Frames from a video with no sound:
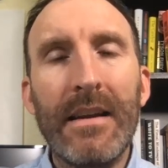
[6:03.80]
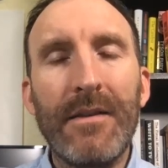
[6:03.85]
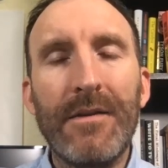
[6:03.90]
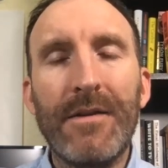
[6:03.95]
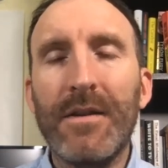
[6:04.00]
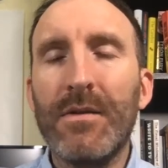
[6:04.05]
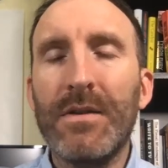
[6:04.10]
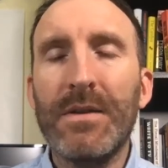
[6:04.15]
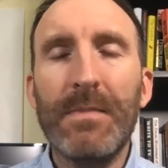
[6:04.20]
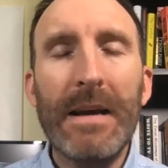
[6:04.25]
if
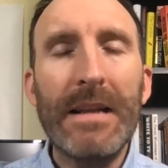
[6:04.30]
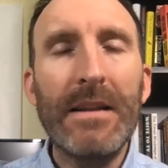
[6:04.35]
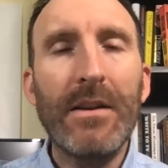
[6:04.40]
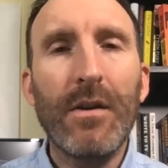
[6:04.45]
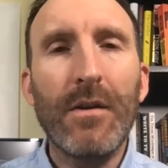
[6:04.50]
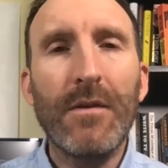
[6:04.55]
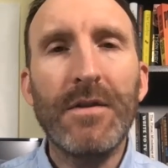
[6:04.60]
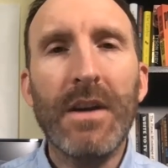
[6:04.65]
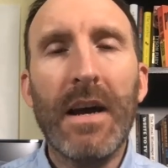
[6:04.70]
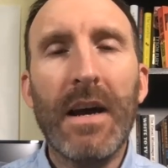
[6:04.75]
you spend
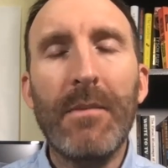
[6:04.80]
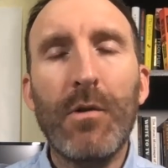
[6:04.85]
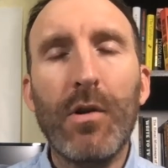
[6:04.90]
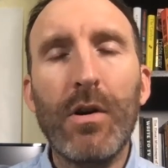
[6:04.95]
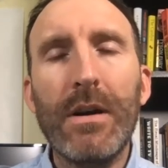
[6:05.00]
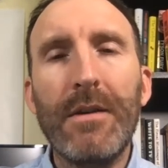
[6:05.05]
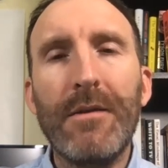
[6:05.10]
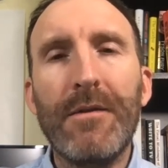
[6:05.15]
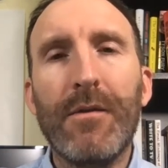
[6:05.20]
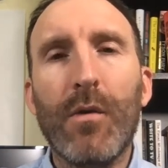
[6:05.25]
enough time
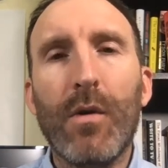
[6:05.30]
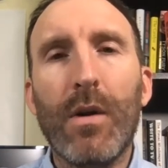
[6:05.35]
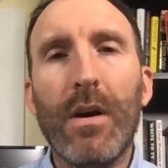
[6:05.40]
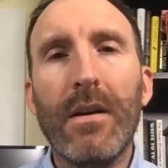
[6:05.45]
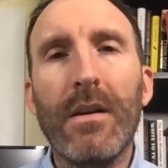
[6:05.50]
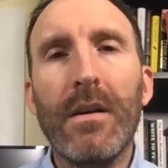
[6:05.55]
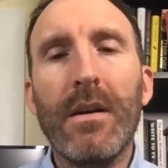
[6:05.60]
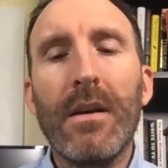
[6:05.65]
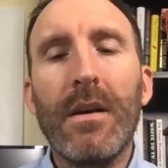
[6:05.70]
looking for it.